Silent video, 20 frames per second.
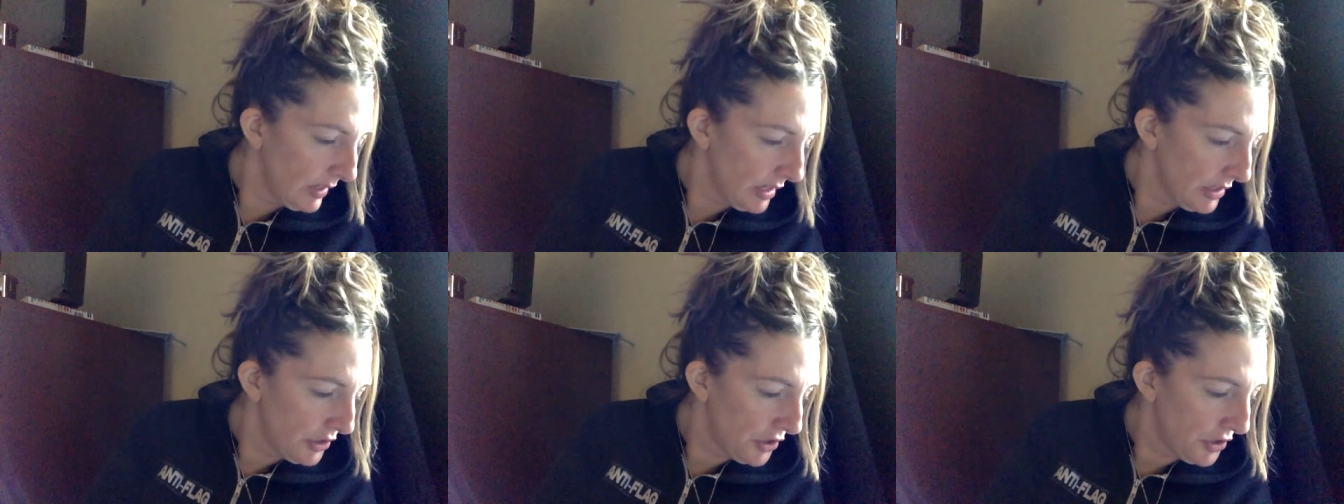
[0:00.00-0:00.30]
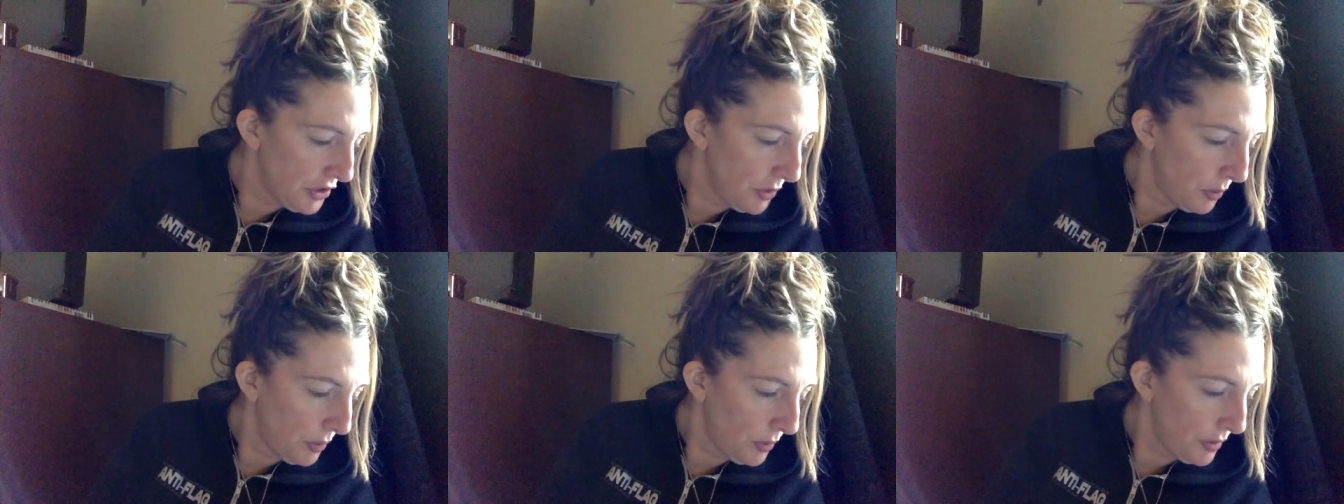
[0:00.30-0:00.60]

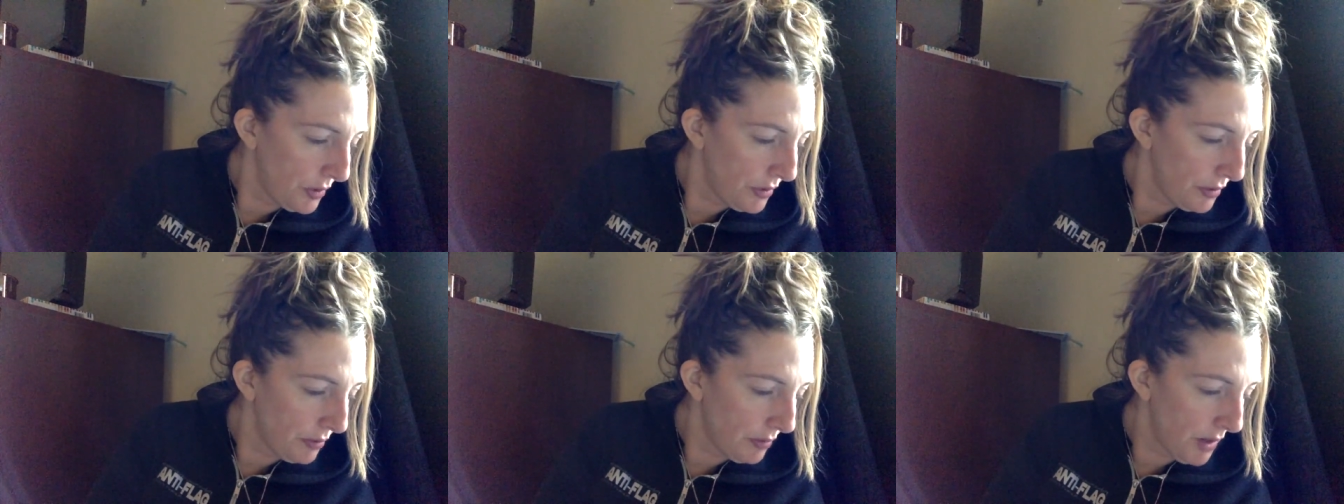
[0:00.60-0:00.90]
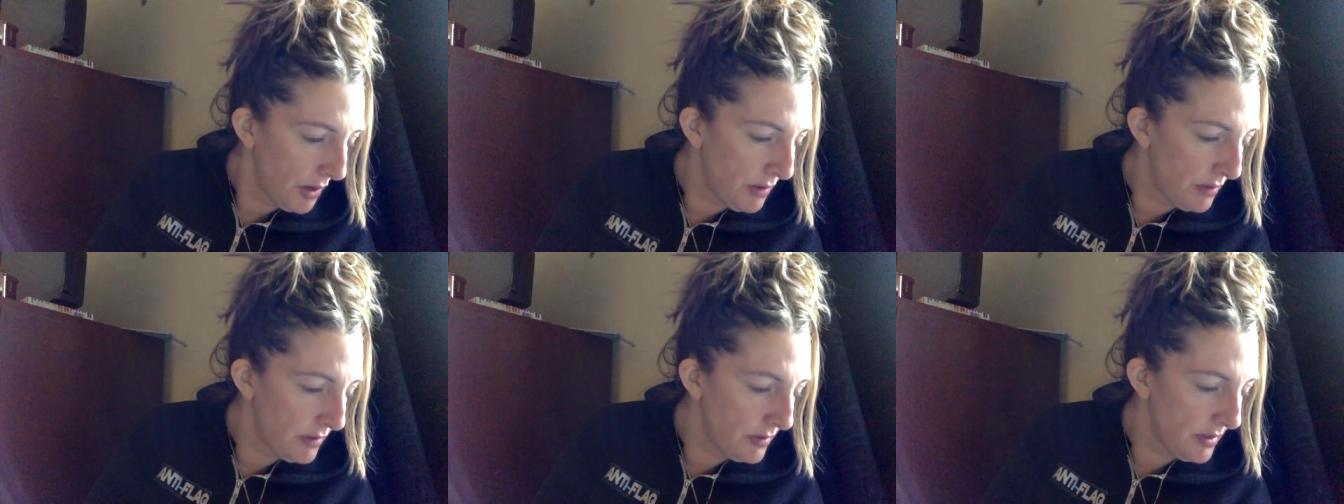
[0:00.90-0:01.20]
Sore
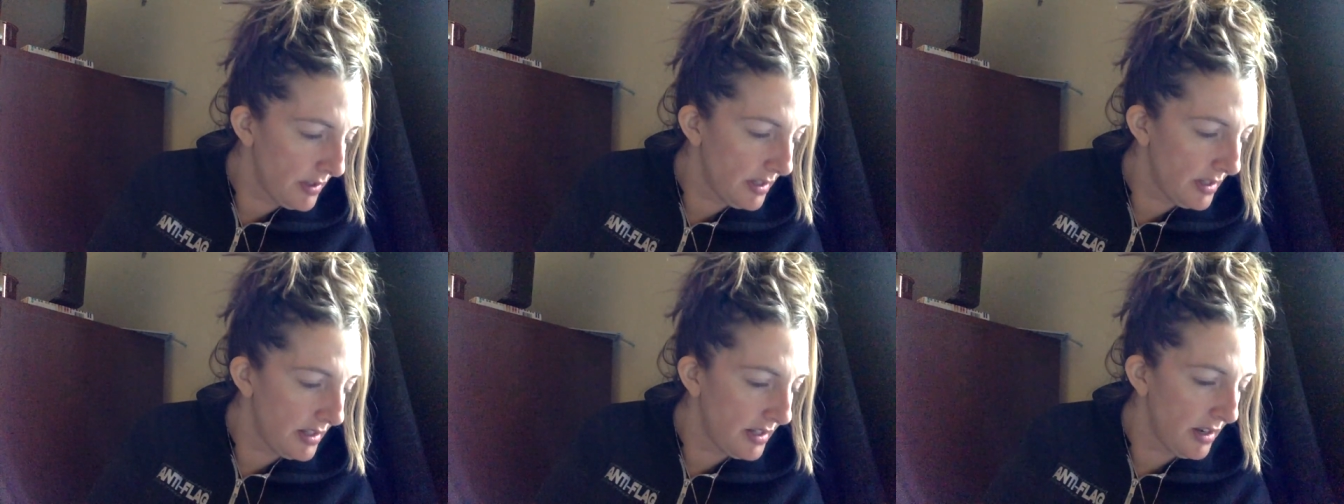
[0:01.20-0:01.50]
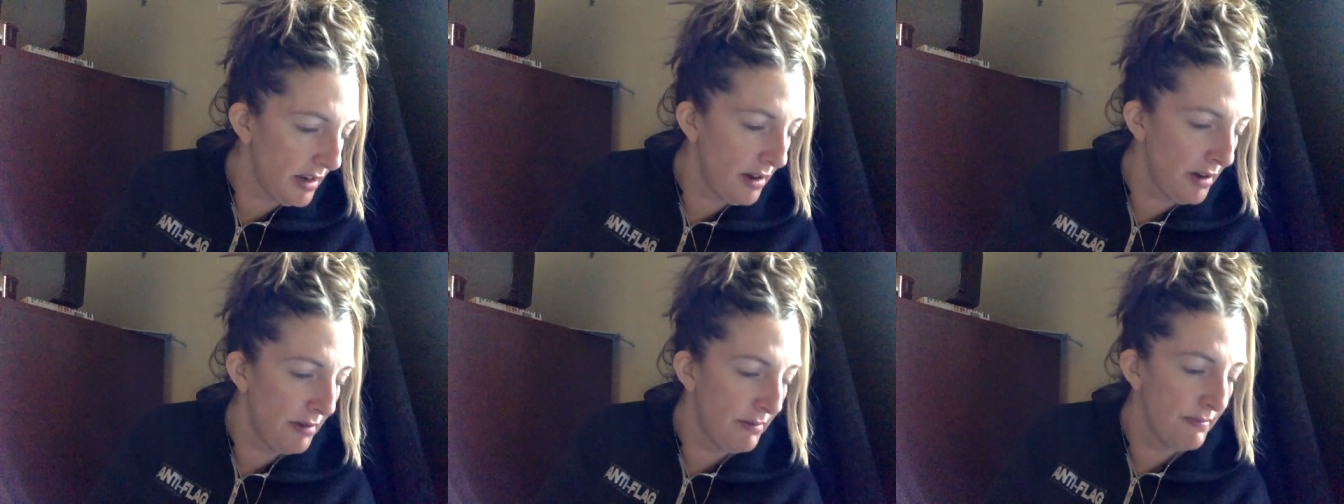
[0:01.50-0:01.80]
throats.
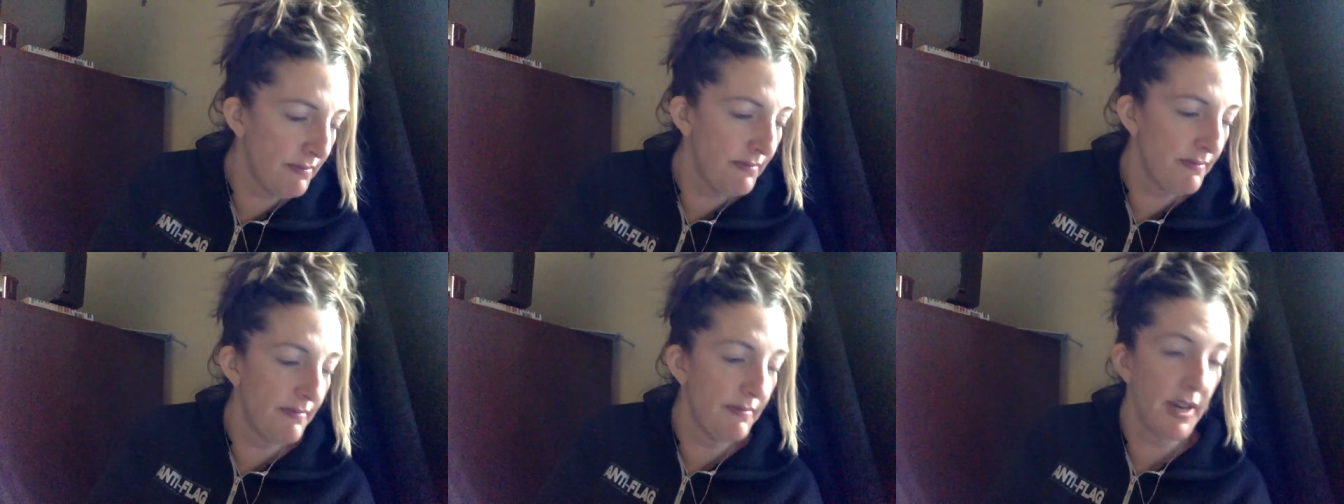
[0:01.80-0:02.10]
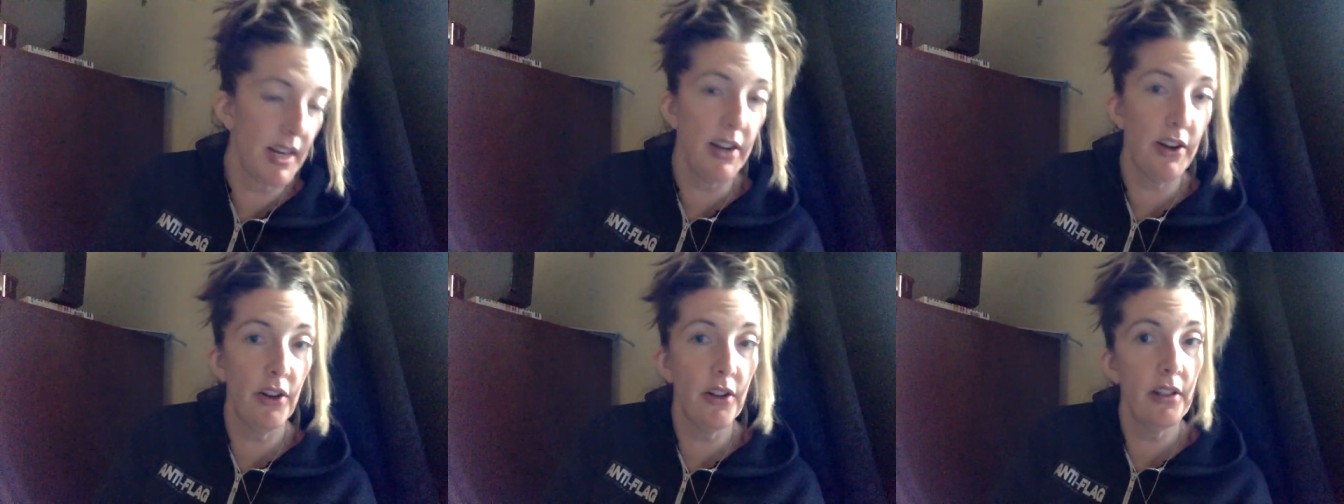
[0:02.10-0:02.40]

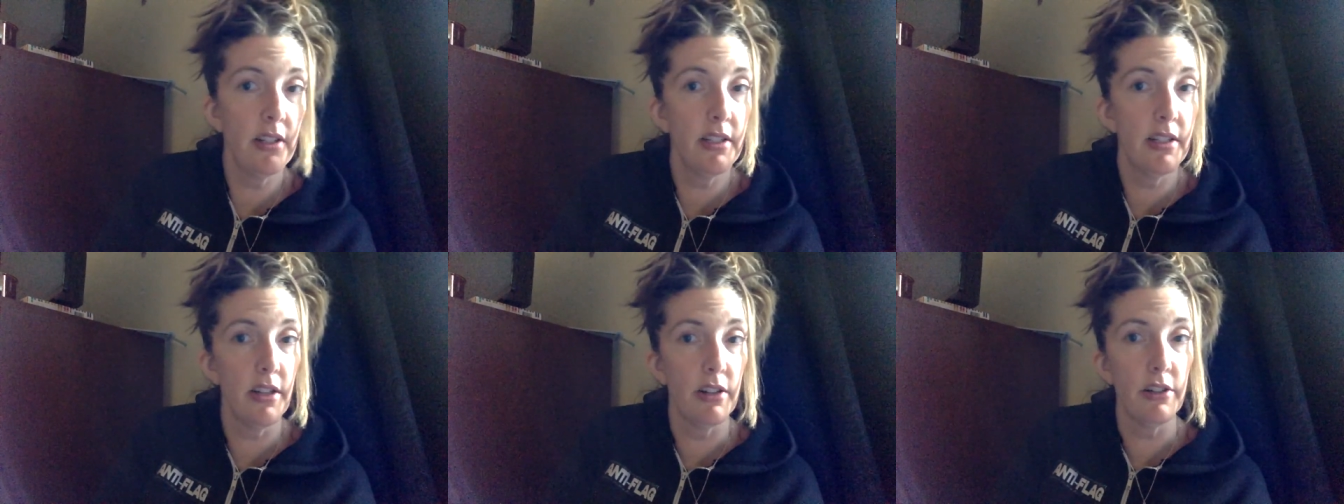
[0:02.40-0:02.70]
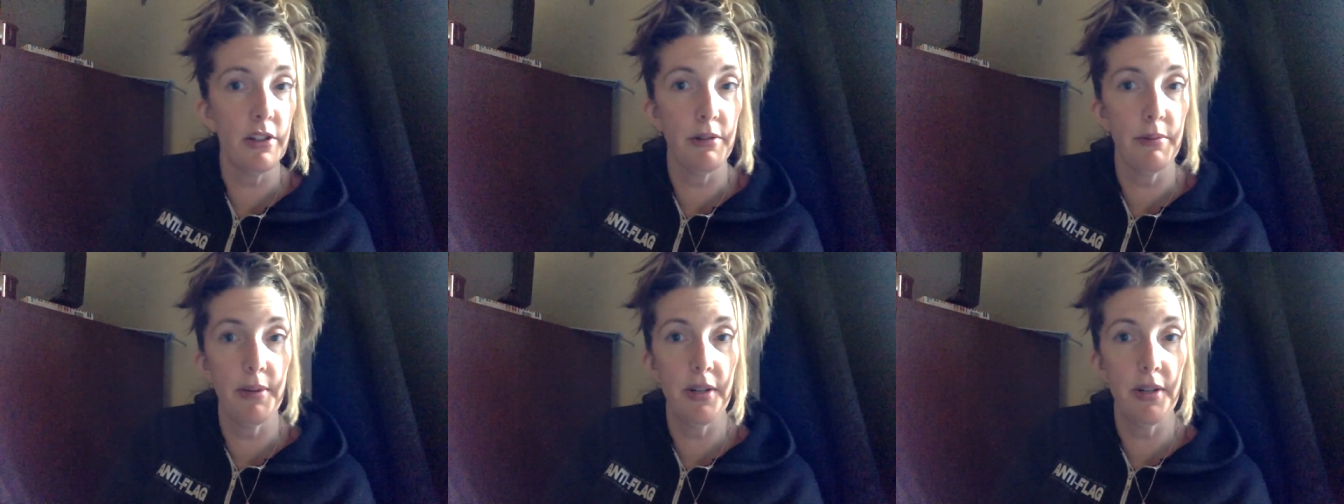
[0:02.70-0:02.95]
My colleague, Dr.